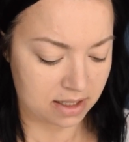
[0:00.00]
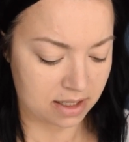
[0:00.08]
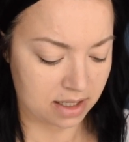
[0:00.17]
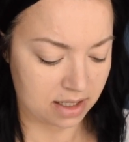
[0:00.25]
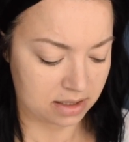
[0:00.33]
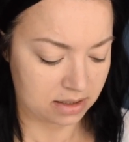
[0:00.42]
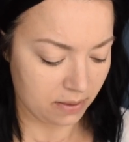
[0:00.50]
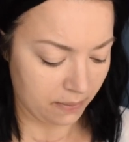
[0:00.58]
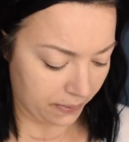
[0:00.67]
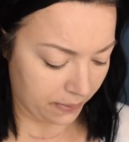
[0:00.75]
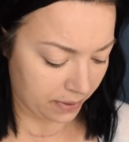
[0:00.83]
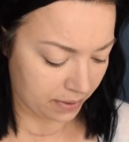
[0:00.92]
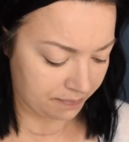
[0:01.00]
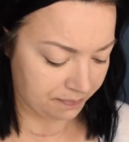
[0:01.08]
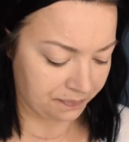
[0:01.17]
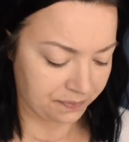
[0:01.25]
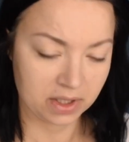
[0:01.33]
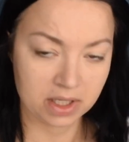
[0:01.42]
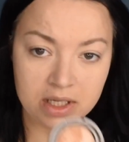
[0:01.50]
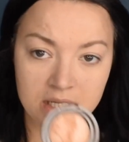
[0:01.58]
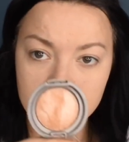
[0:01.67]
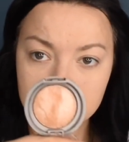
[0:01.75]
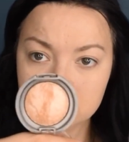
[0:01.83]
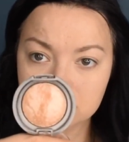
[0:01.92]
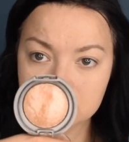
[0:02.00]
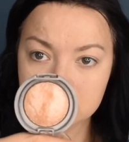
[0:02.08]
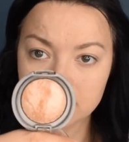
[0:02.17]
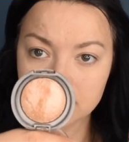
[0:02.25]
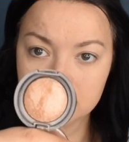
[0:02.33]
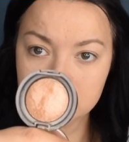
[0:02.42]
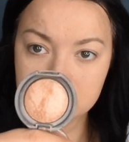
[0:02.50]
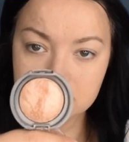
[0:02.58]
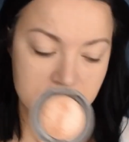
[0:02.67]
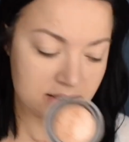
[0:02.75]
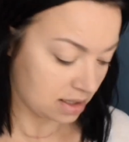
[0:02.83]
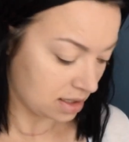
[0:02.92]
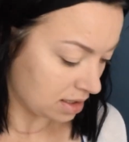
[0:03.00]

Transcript: and it looks like this.